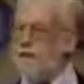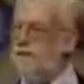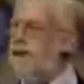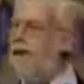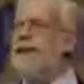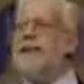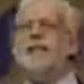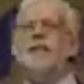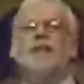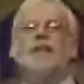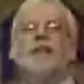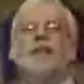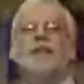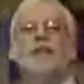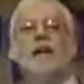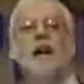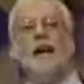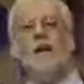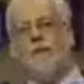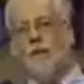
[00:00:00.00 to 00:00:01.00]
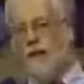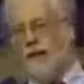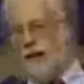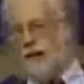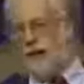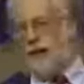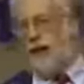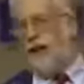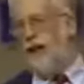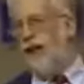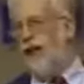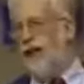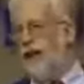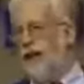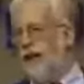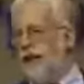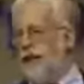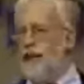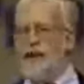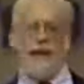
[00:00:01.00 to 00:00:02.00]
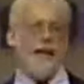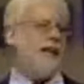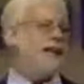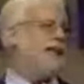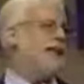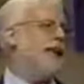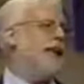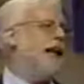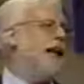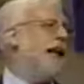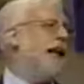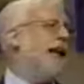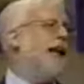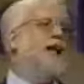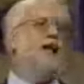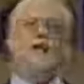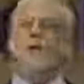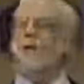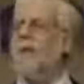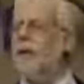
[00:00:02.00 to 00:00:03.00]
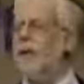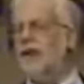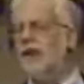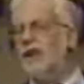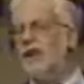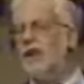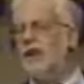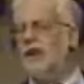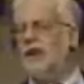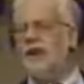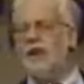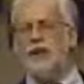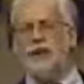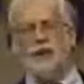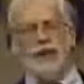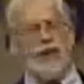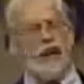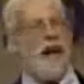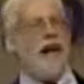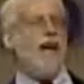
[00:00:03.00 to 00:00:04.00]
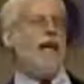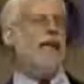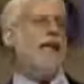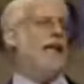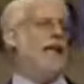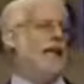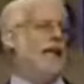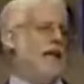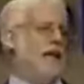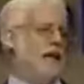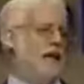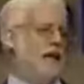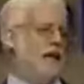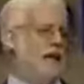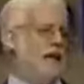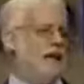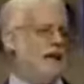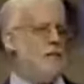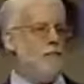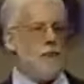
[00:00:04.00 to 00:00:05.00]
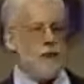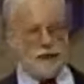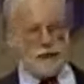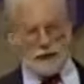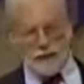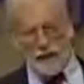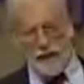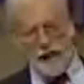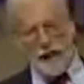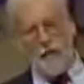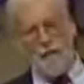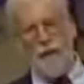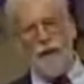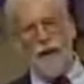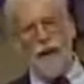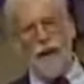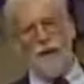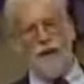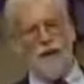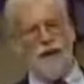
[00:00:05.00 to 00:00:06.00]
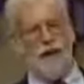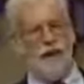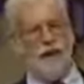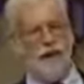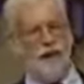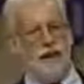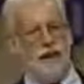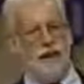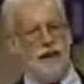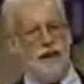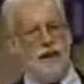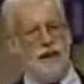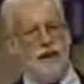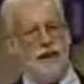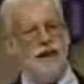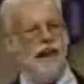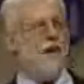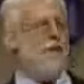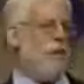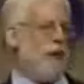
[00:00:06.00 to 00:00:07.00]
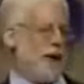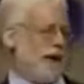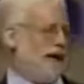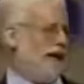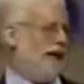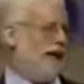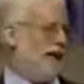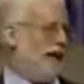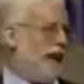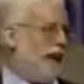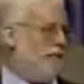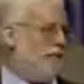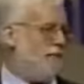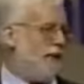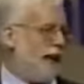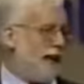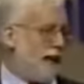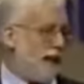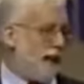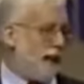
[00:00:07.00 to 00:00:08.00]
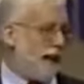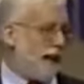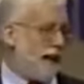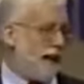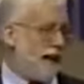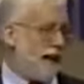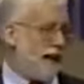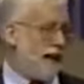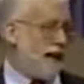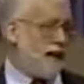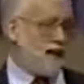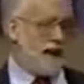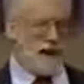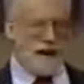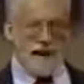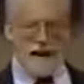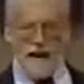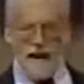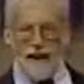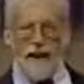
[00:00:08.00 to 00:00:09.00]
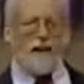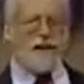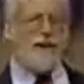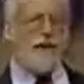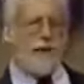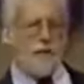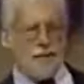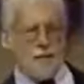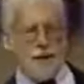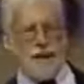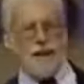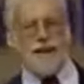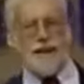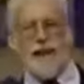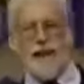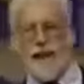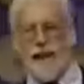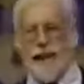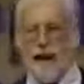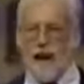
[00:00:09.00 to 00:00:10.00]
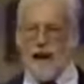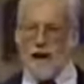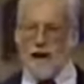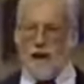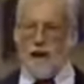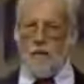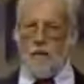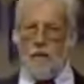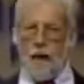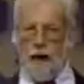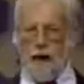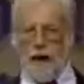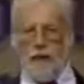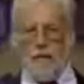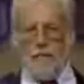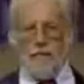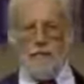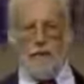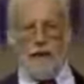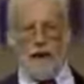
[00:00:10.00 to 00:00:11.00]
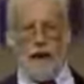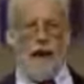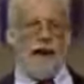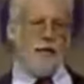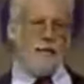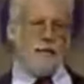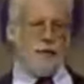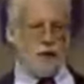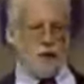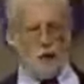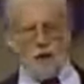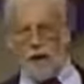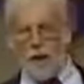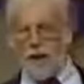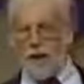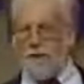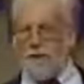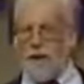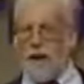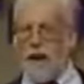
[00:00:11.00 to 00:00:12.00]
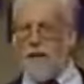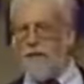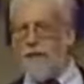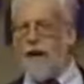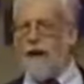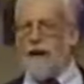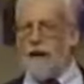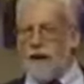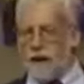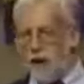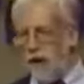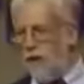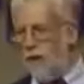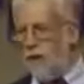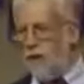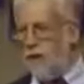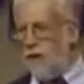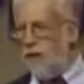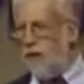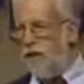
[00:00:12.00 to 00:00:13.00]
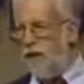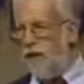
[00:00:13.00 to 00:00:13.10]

says Masonry is not a religion. They say it's a religious society, but it's not a religion. Now, what does that mean? That's like me saying, well, I'm Jewish, but I'm not a Jew.